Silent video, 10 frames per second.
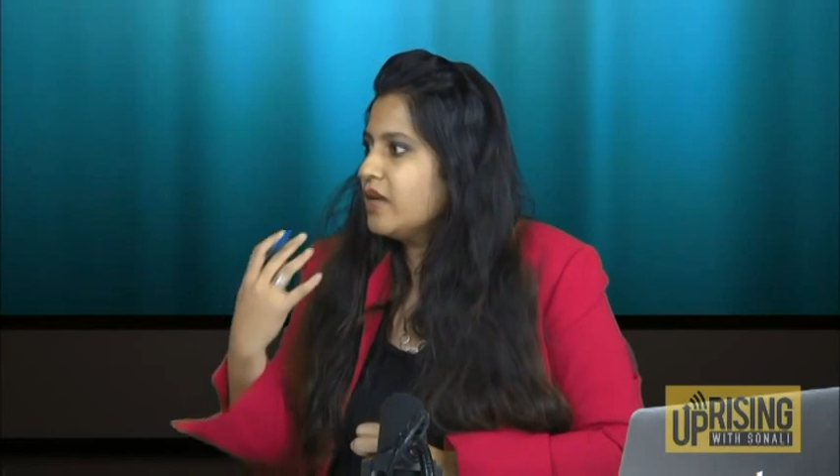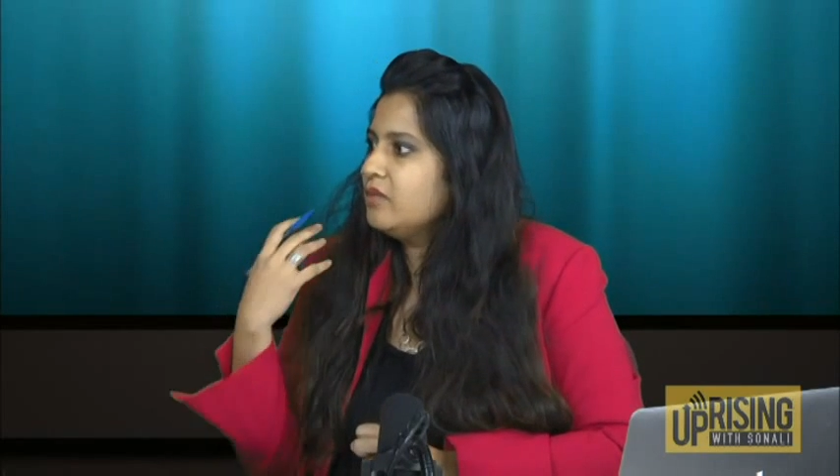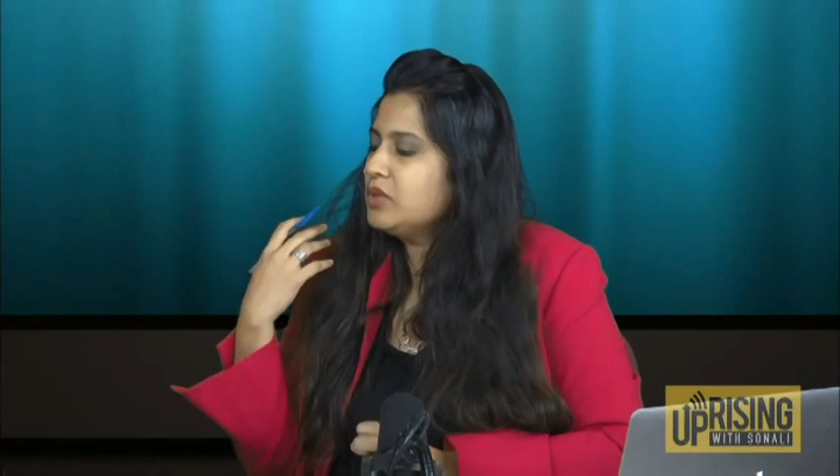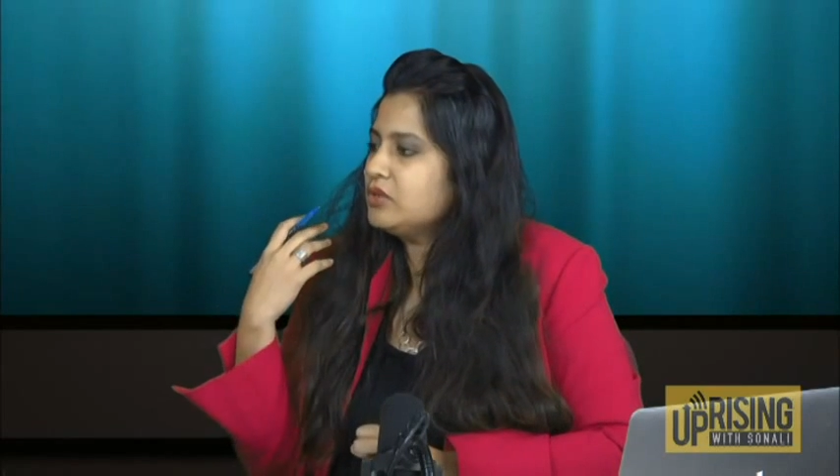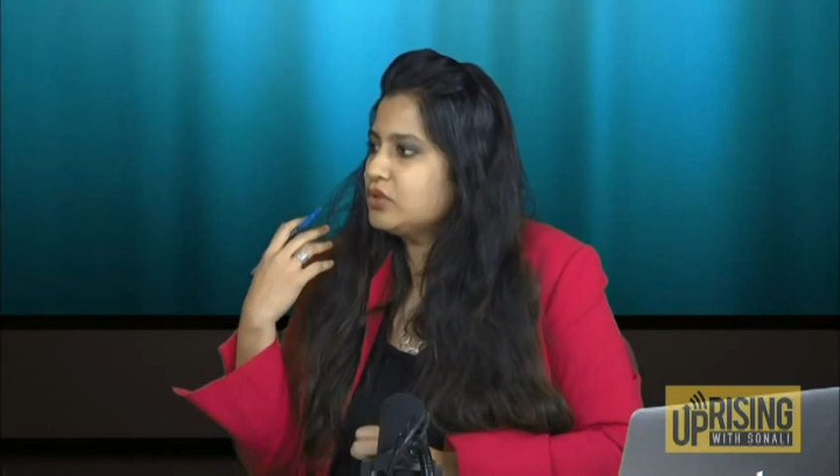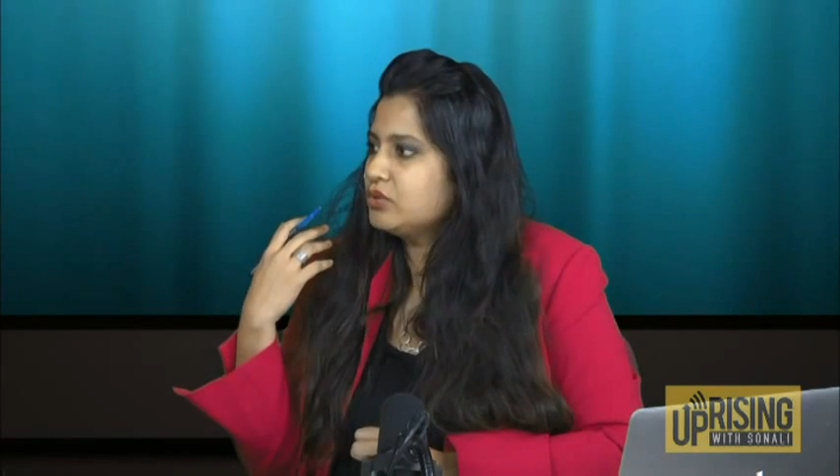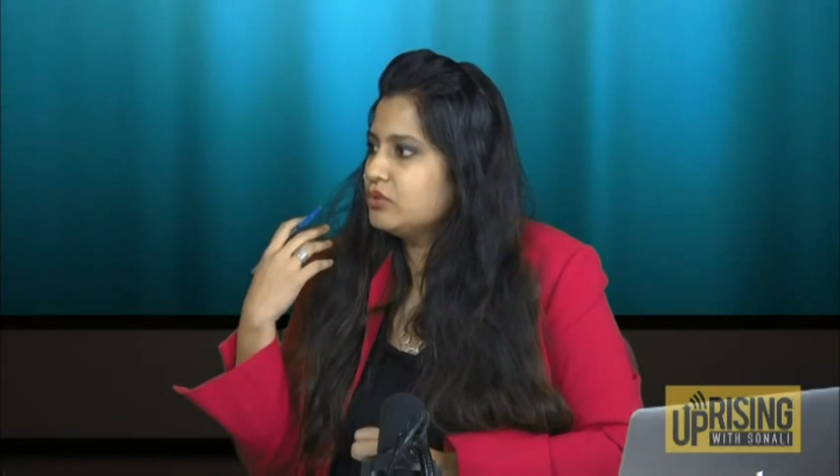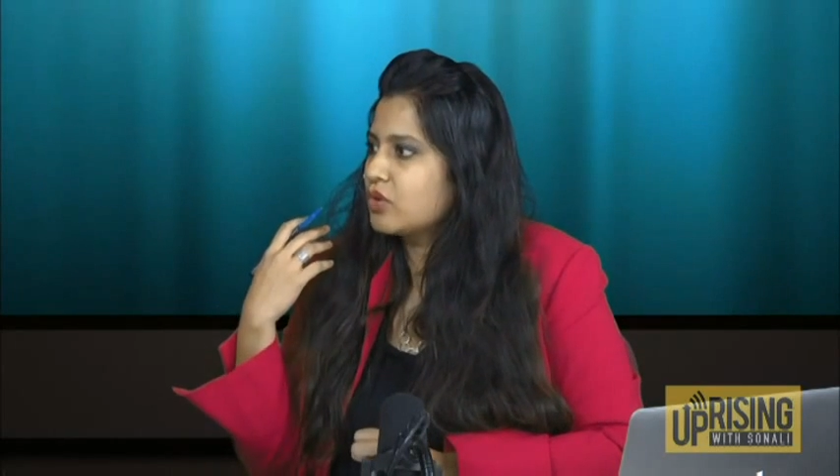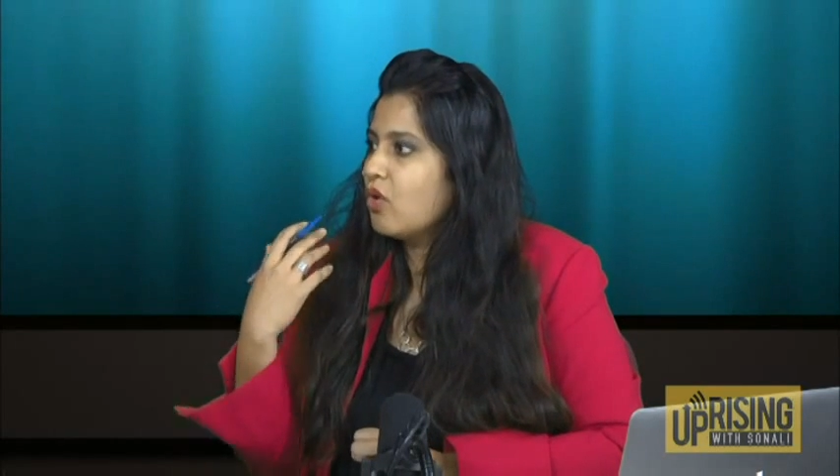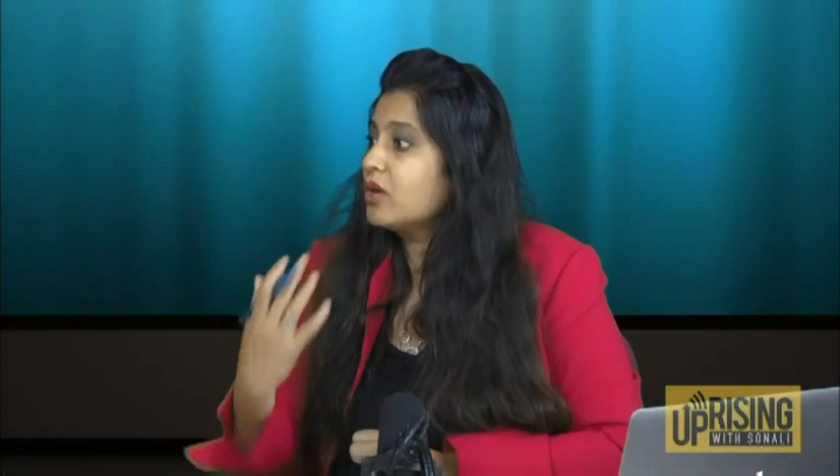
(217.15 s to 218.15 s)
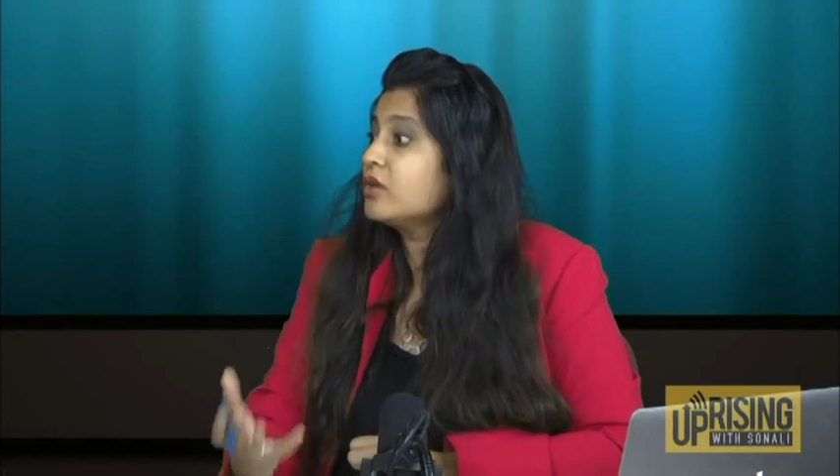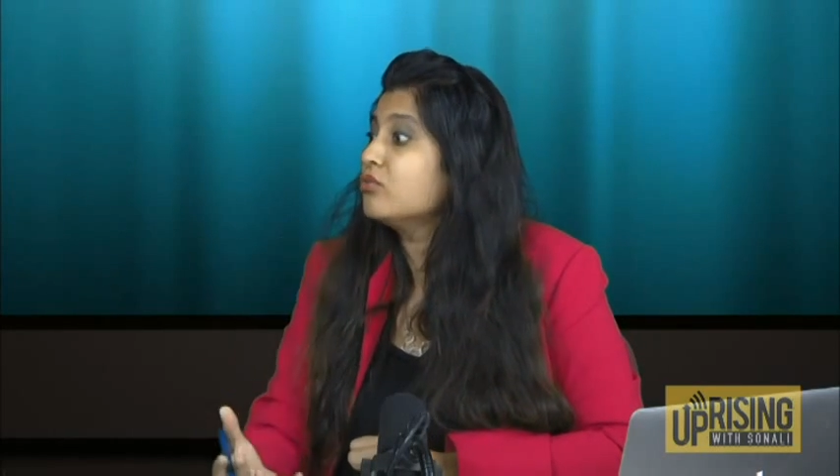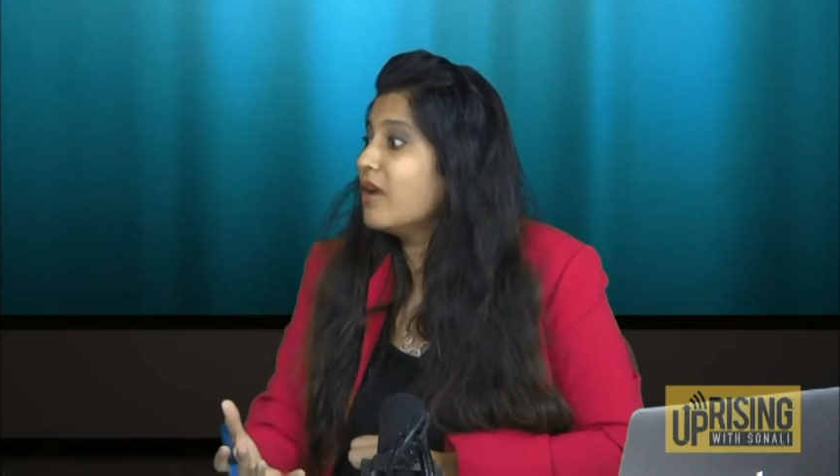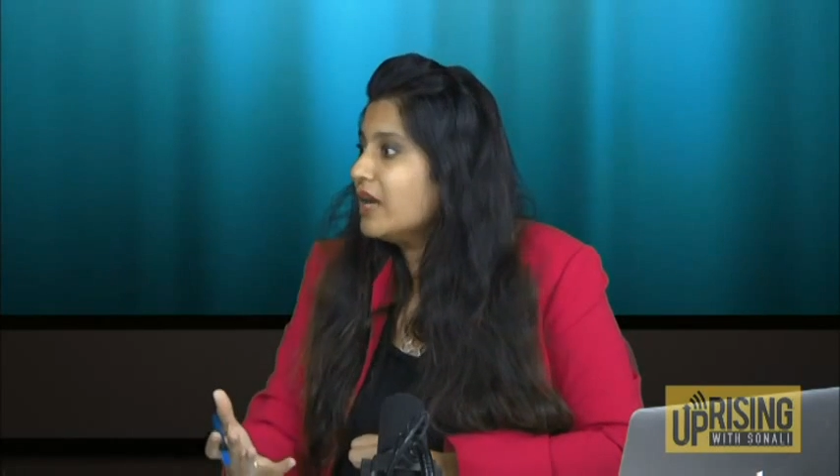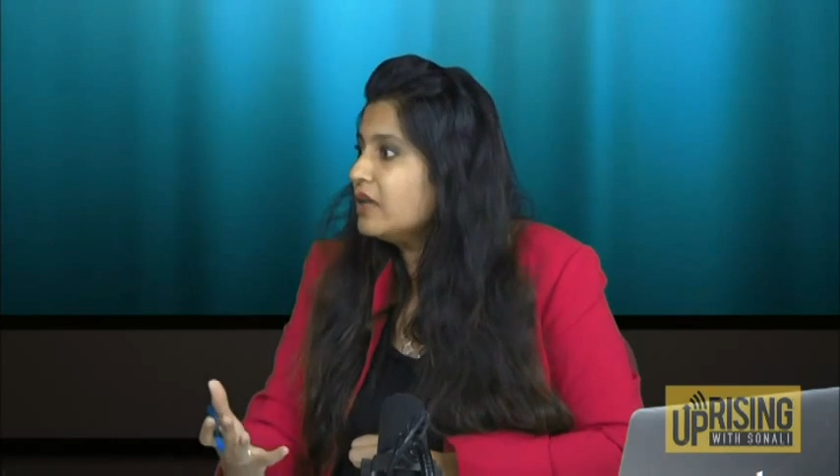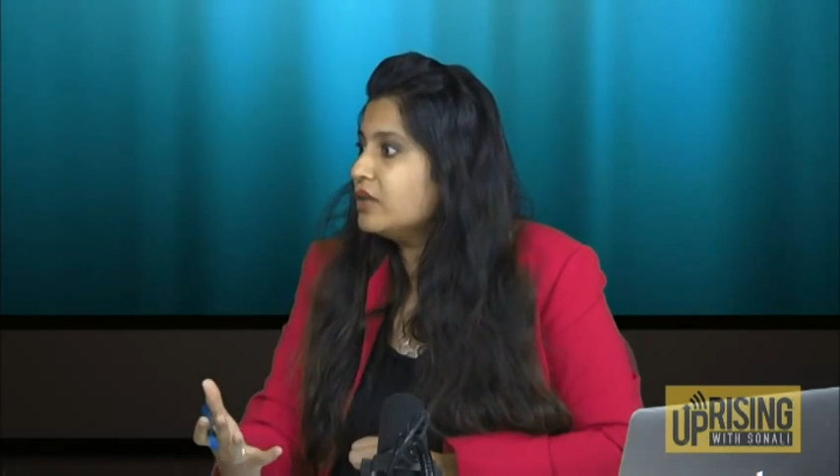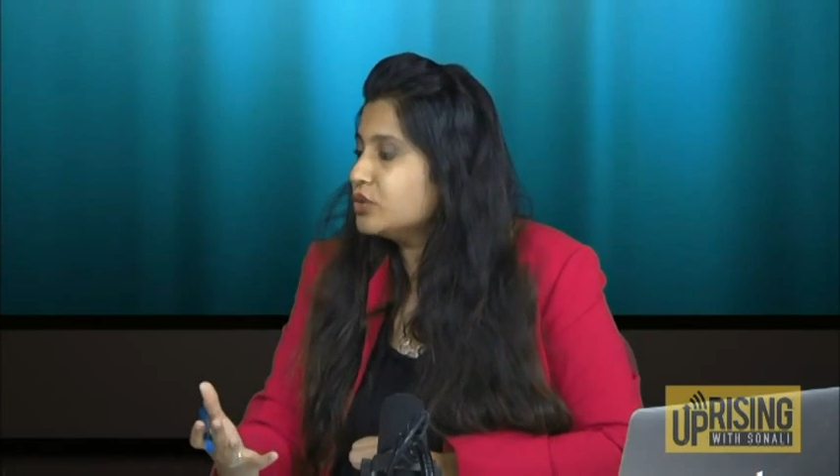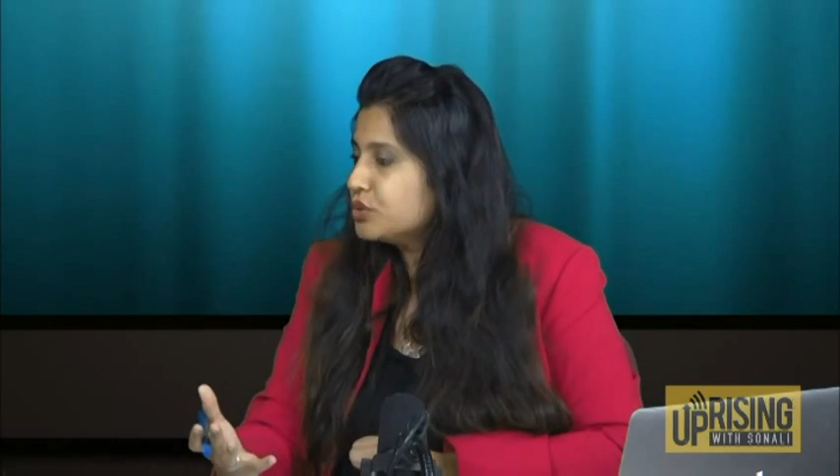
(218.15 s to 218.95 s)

able to talk directly